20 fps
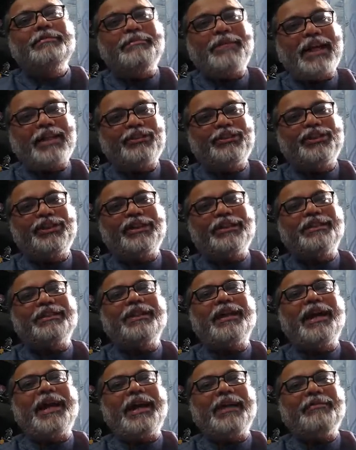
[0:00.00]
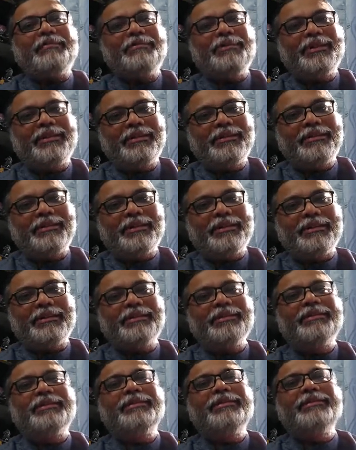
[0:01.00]
matching and
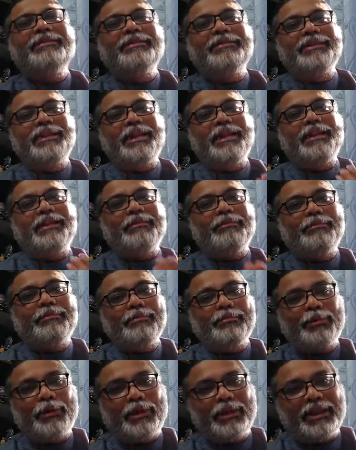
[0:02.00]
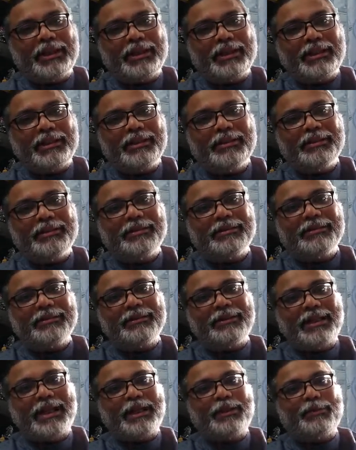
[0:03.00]
mirroring their body
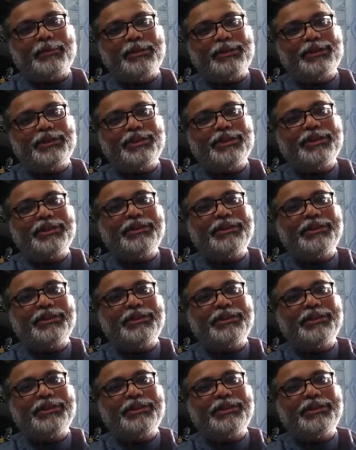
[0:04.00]
language.